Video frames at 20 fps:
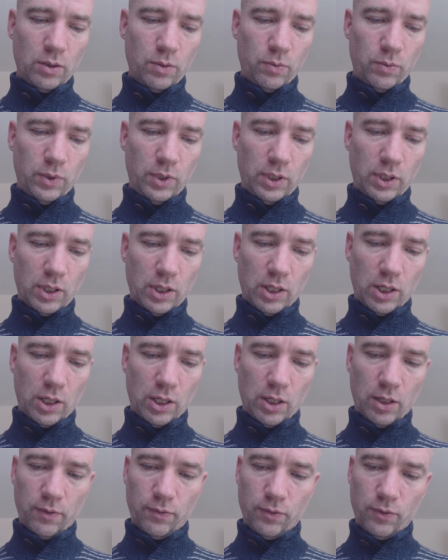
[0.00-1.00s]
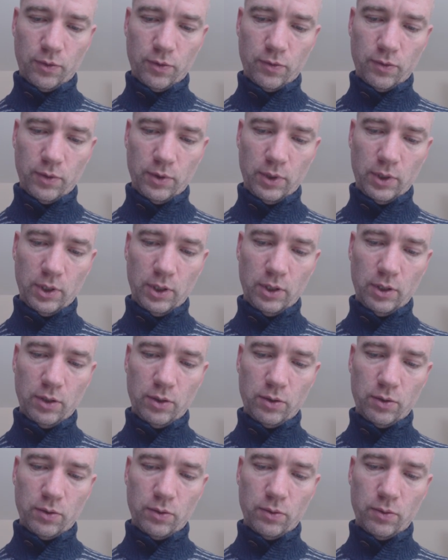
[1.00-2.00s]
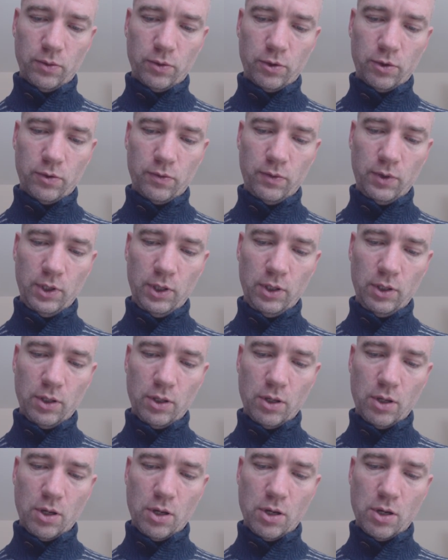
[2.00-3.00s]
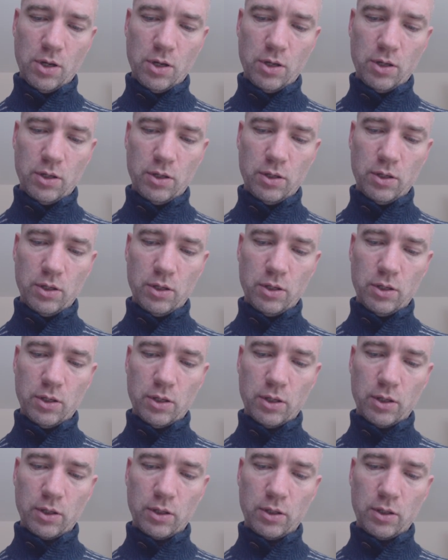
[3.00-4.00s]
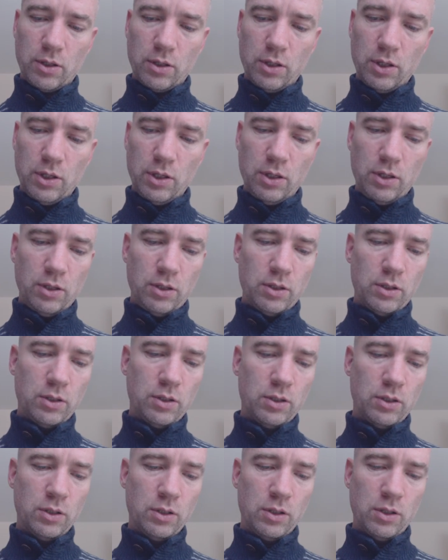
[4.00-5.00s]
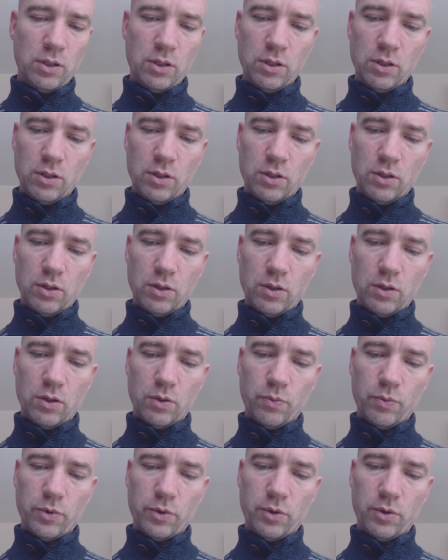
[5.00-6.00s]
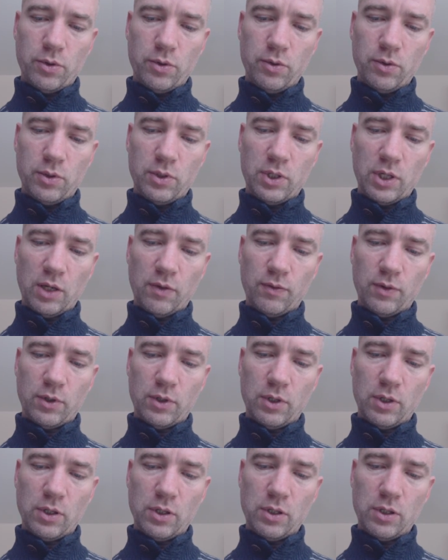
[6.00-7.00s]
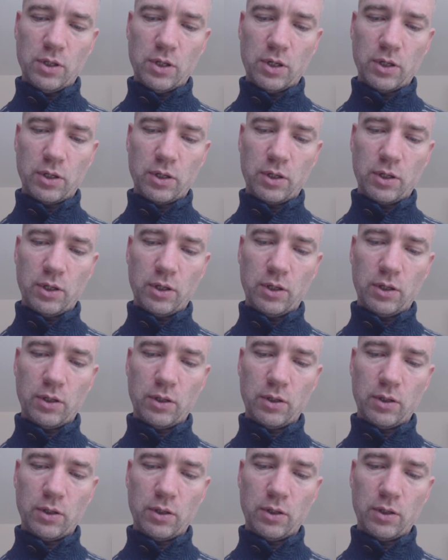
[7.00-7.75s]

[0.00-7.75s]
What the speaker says: we have 3, 2, 3, unlucky, or 1, 2, 7, lucky.